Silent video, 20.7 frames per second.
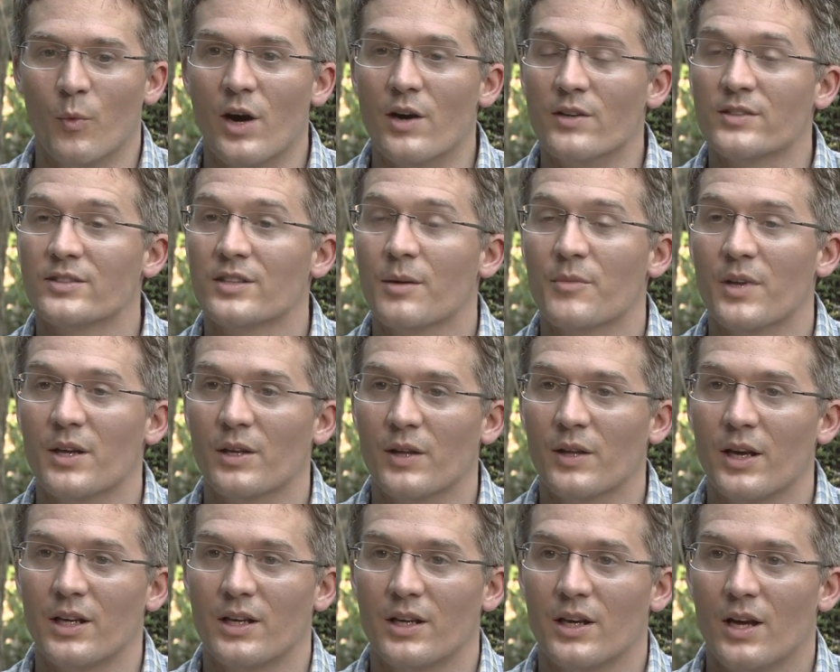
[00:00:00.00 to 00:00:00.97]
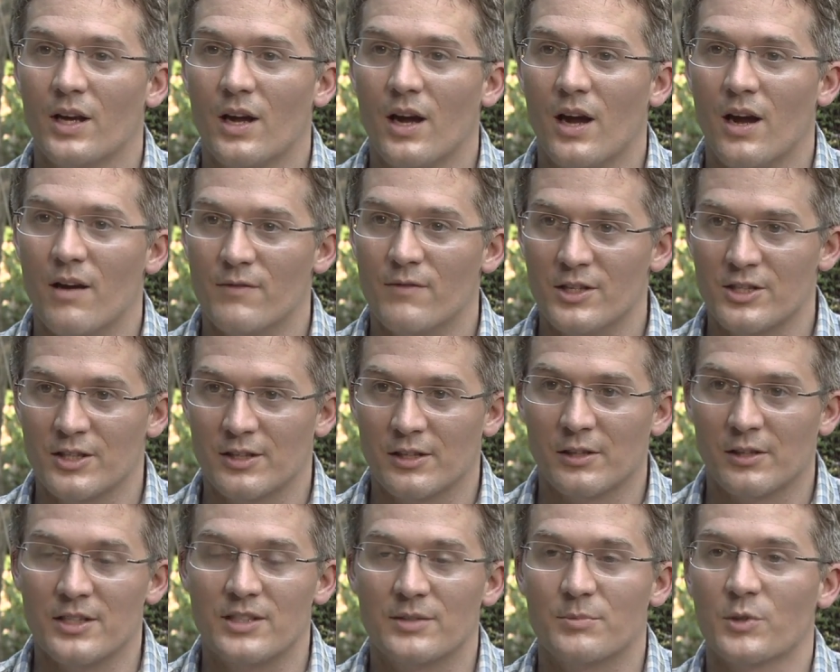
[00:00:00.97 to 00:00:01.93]
whereas something like a
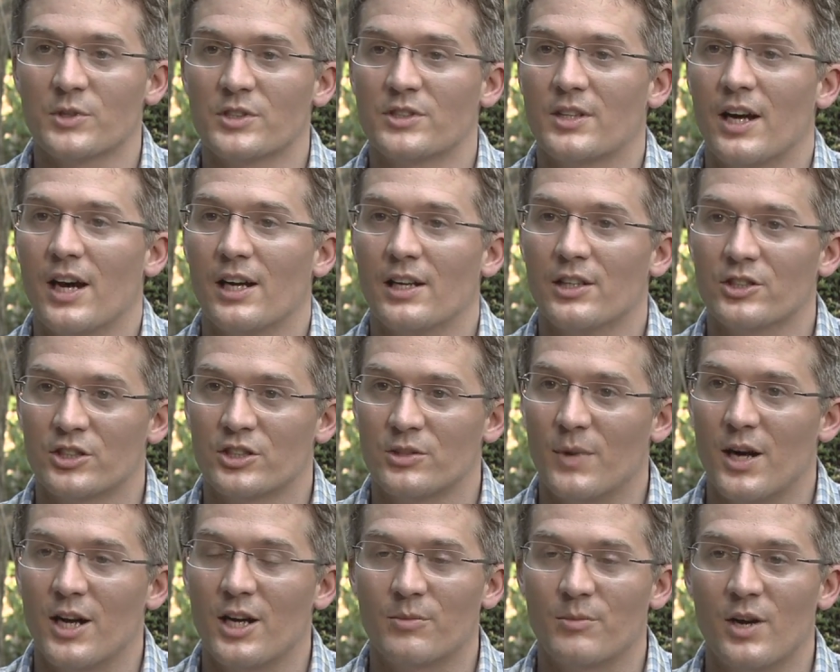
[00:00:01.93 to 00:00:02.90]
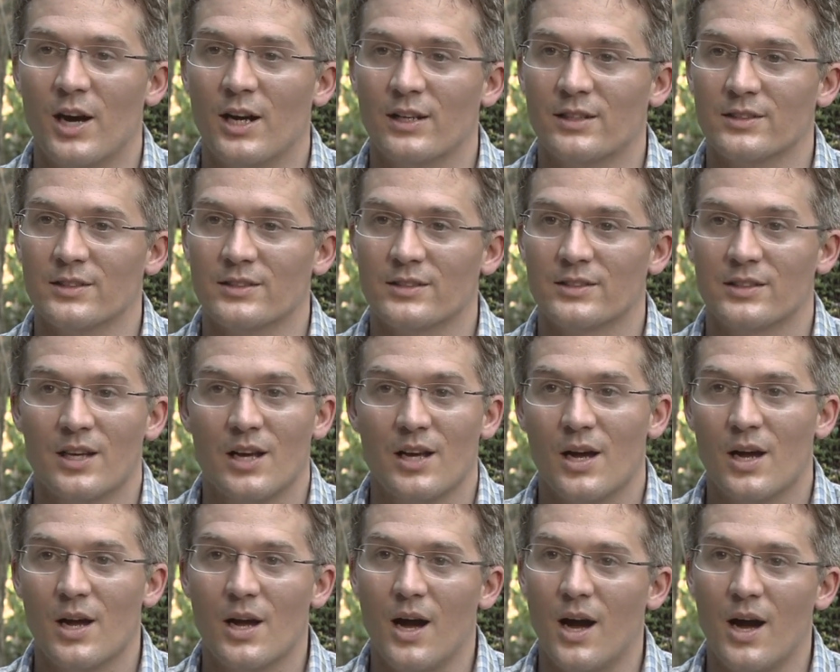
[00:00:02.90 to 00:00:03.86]
vegetalismo-style shamanic practice
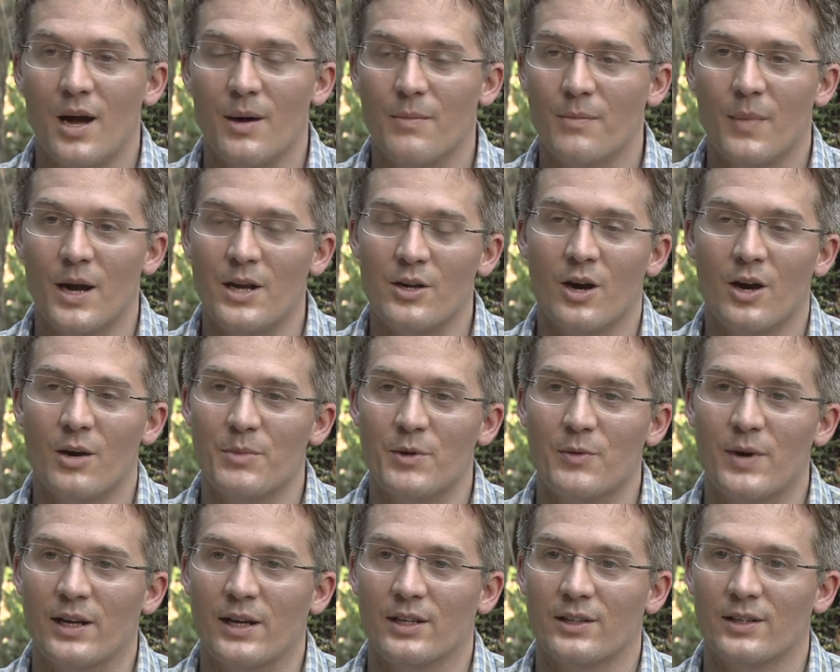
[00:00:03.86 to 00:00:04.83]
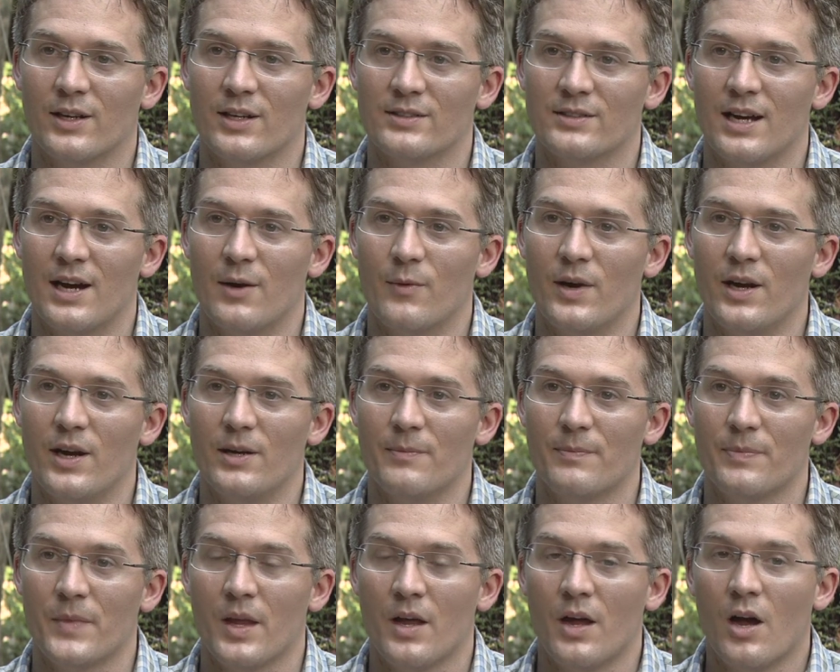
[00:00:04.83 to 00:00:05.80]
might not be recognized that way.
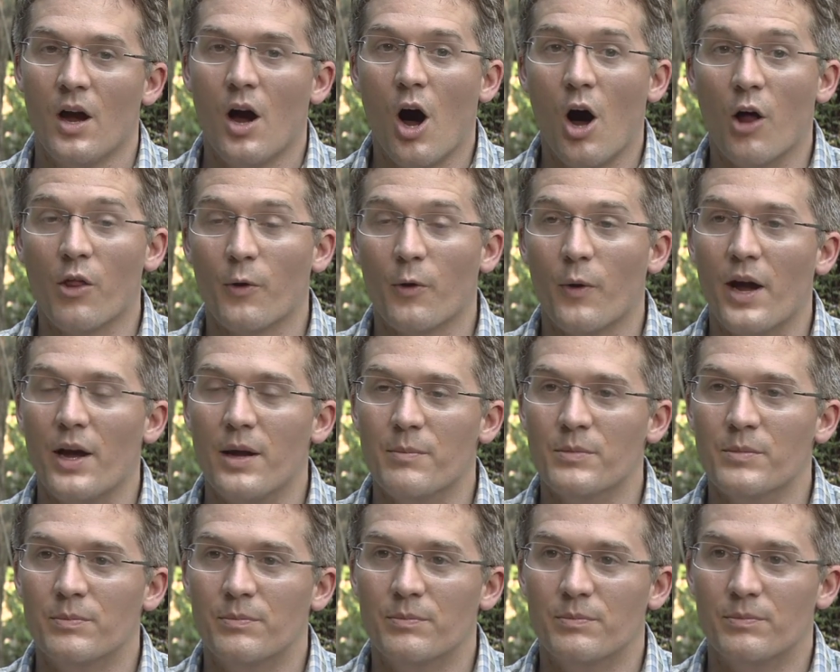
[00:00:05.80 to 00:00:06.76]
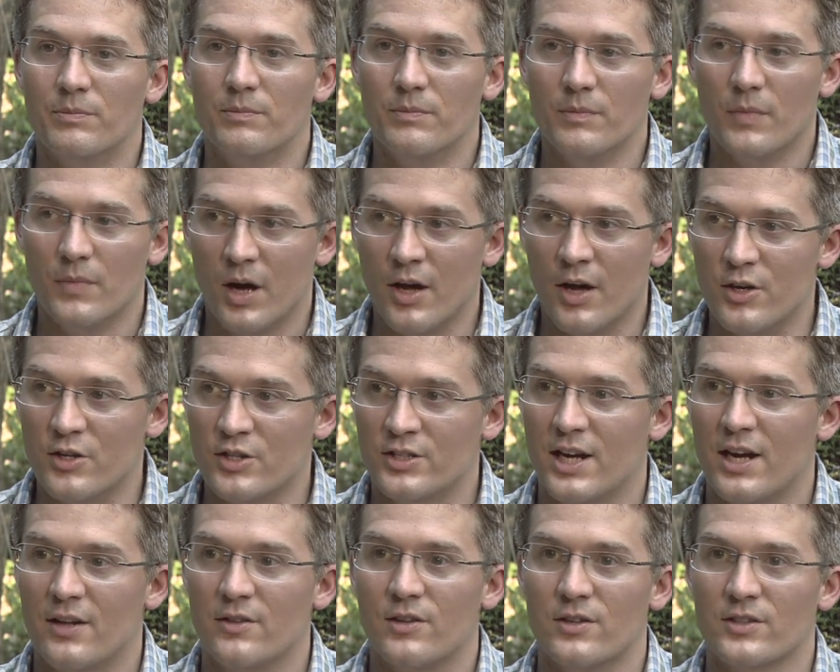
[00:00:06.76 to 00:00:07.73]
Although I
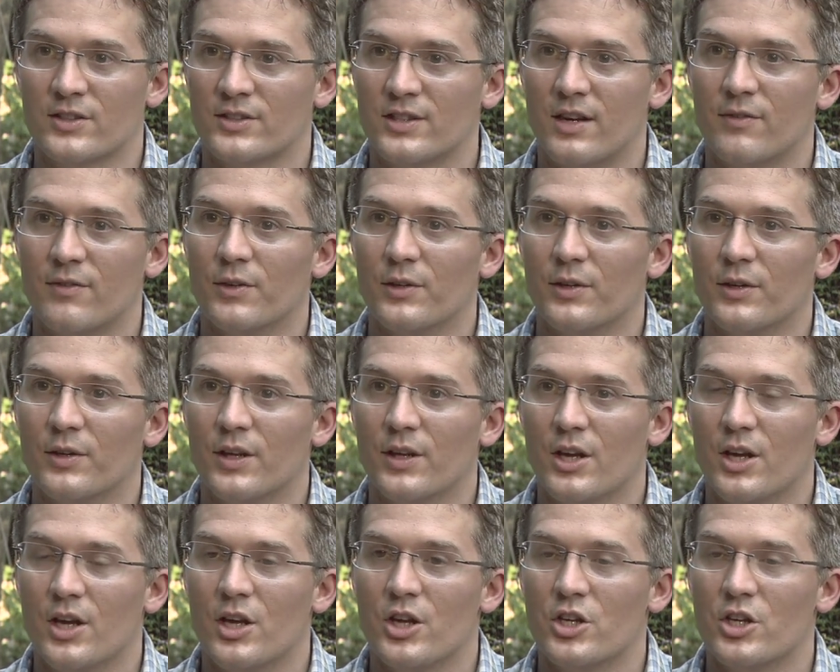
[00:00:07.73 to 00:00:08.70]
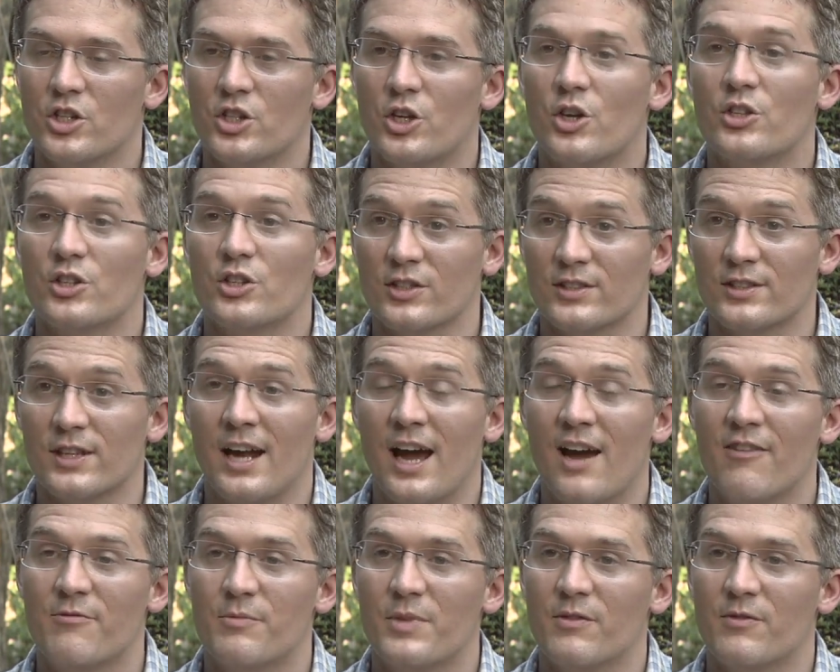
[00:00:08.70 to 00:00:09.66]
understand there's several churches that
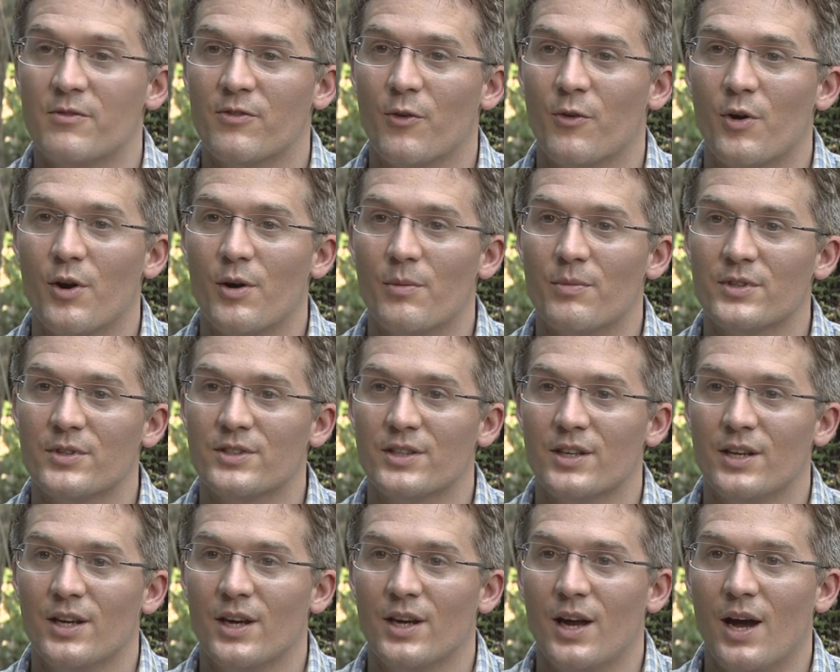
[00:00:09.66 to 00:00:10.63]
have been formed